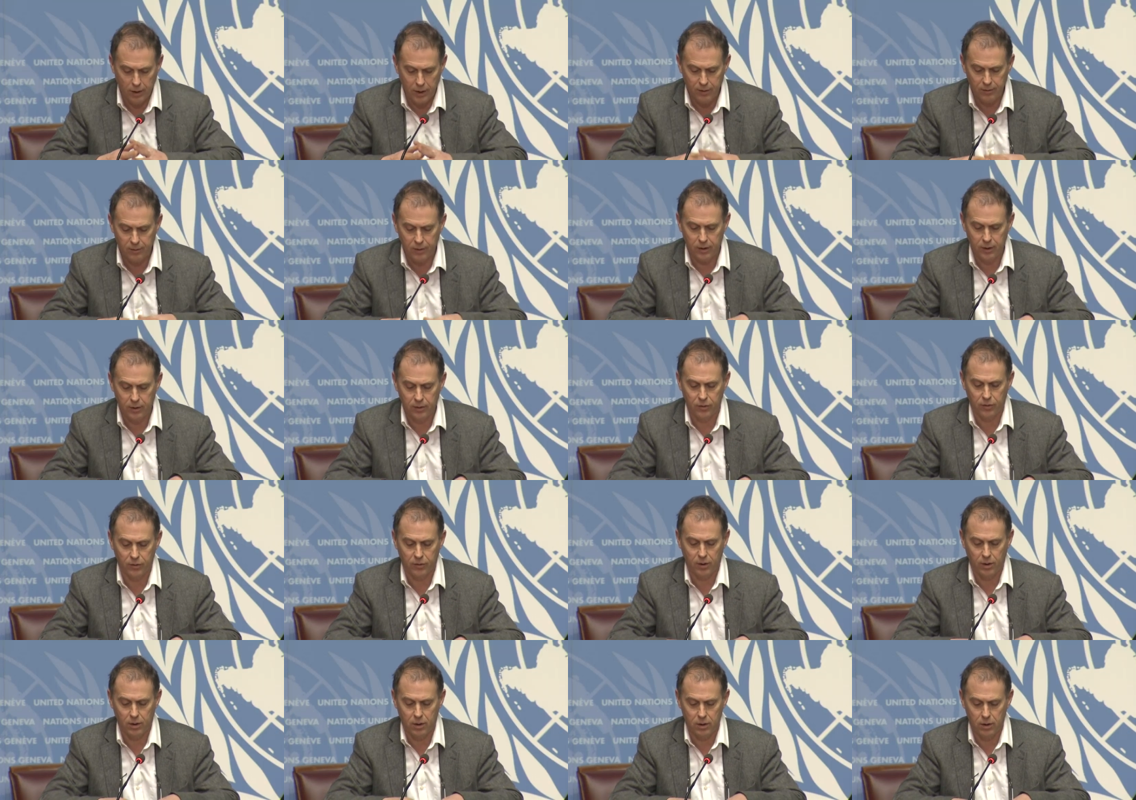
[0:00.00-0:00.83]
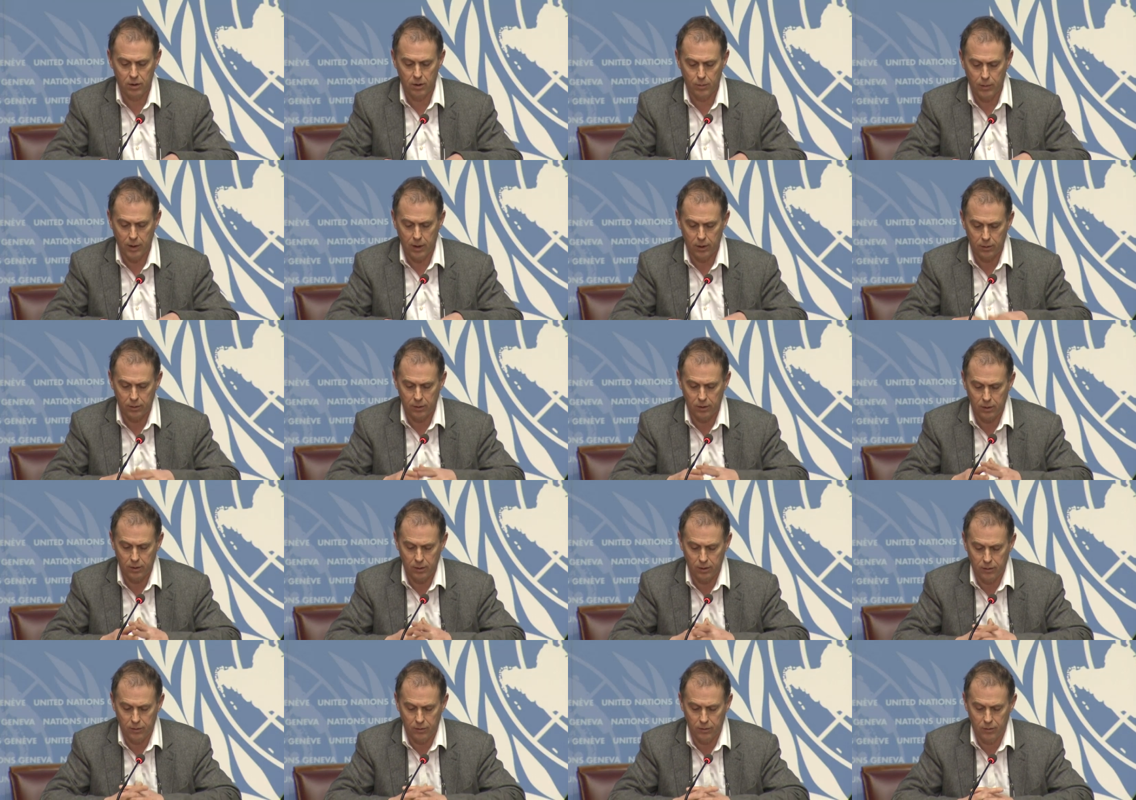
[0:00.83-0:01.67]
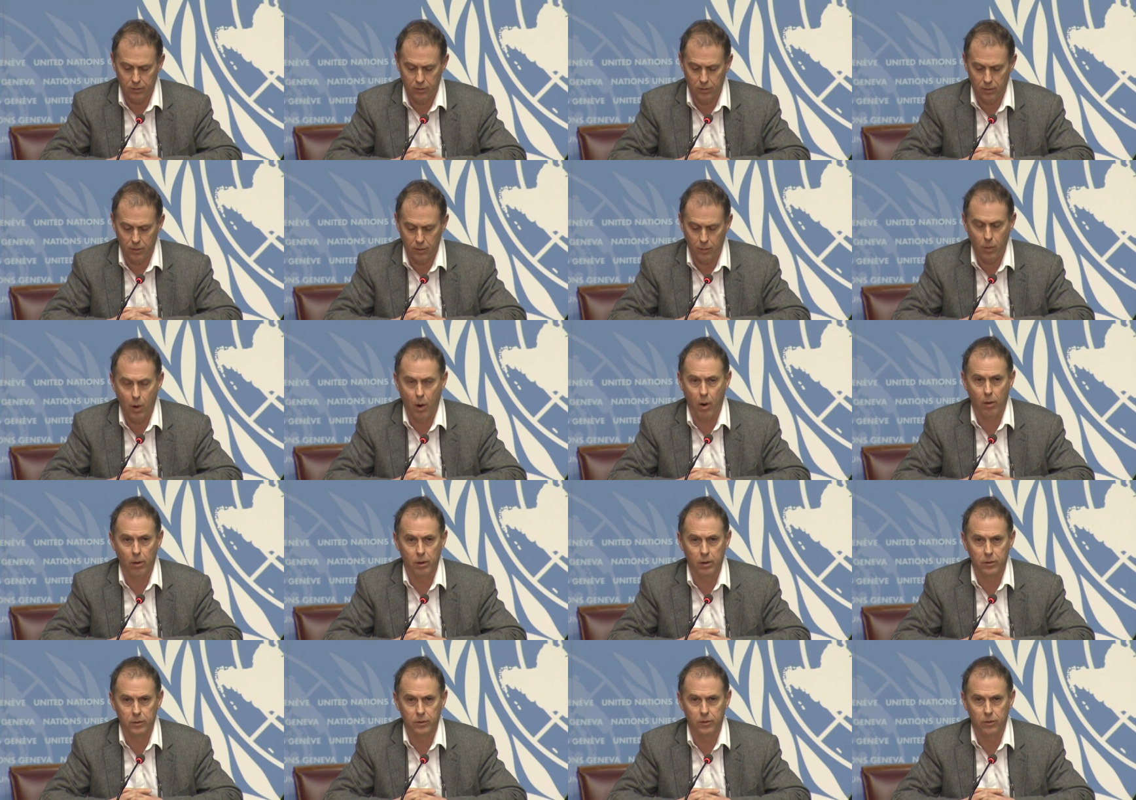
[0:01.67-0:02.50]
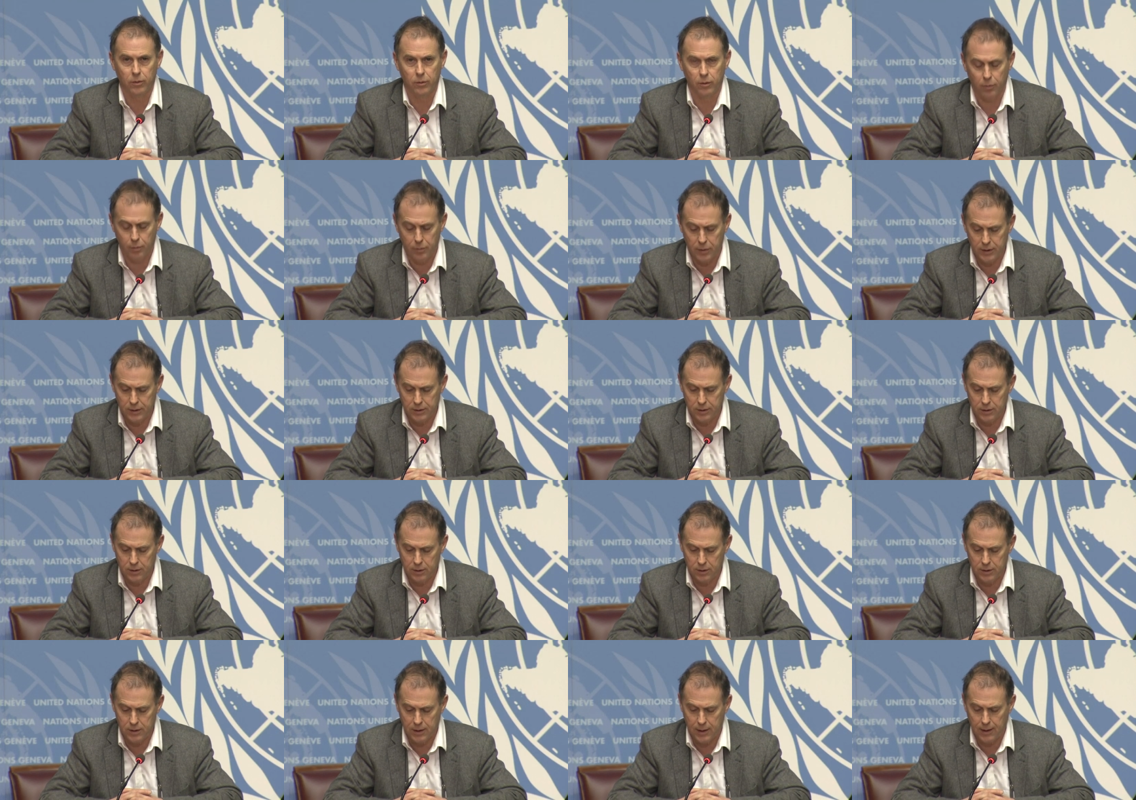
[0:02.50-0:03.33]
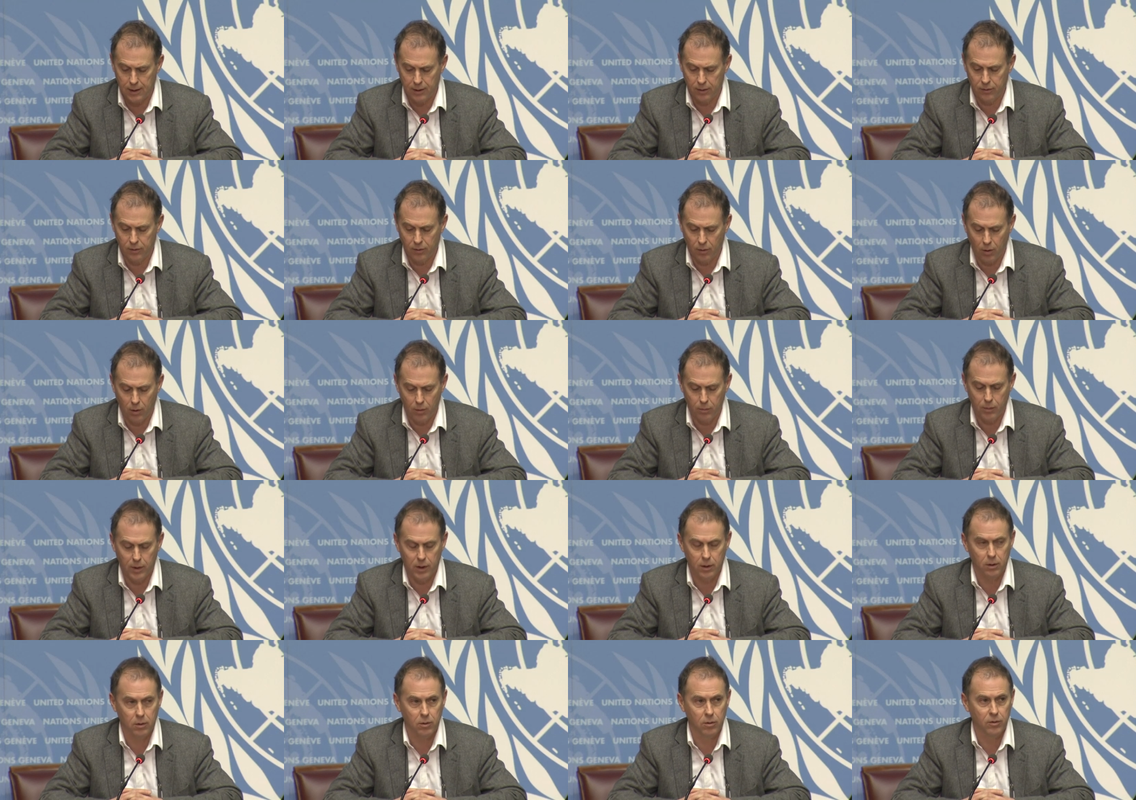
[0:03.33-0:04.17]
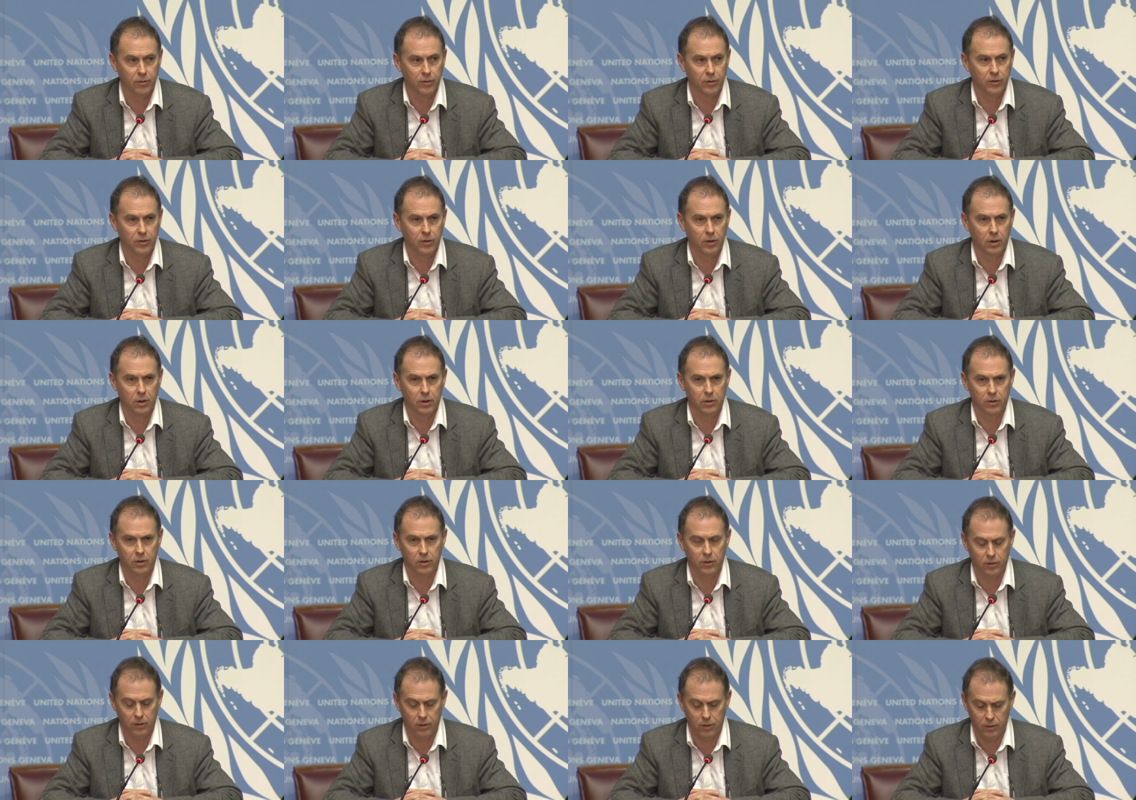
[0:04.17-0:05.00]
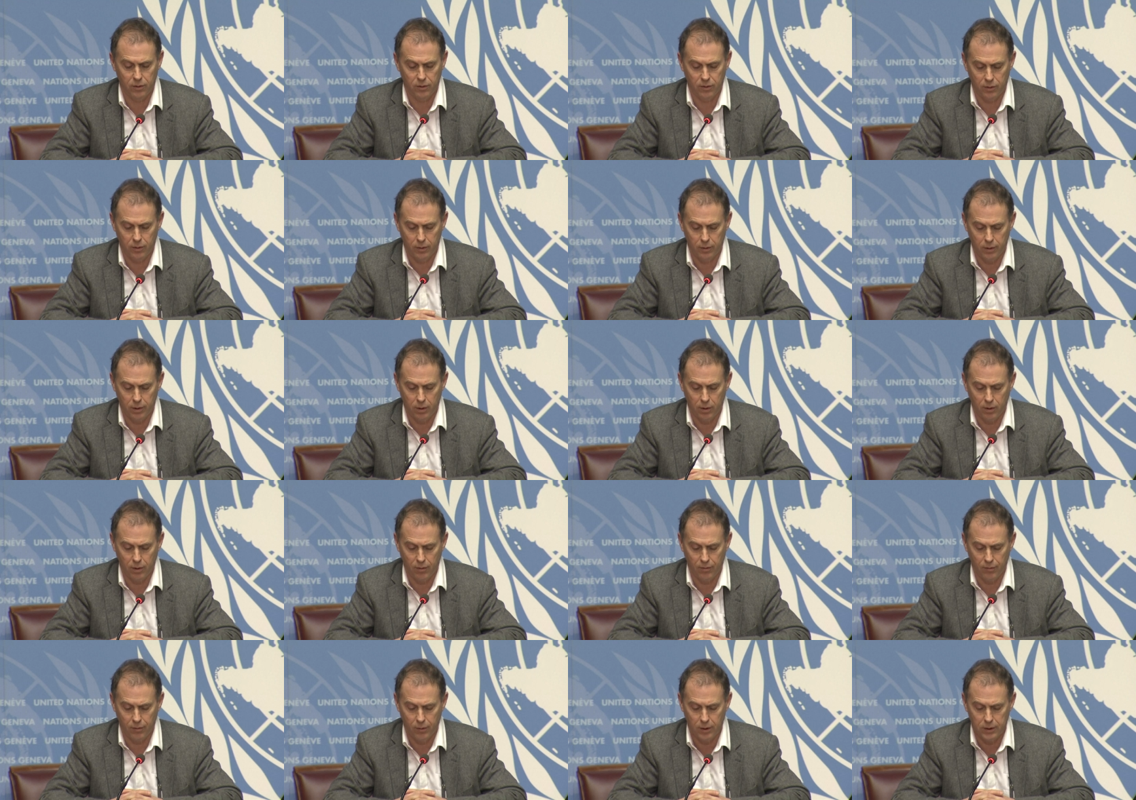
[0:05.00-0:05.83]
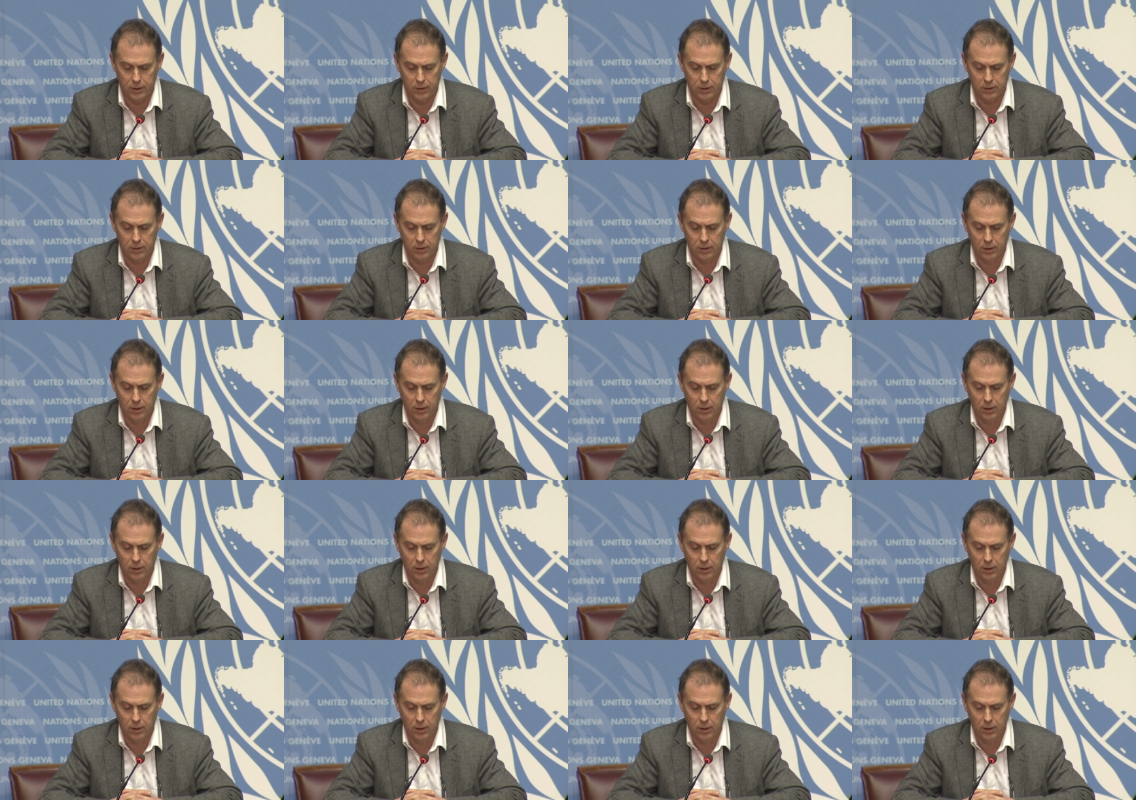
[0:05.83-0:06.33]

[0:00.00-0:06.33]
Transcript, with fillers: gravely concerned about these abhorrent and repeated attacks on medical facilities in the Syrian conflict.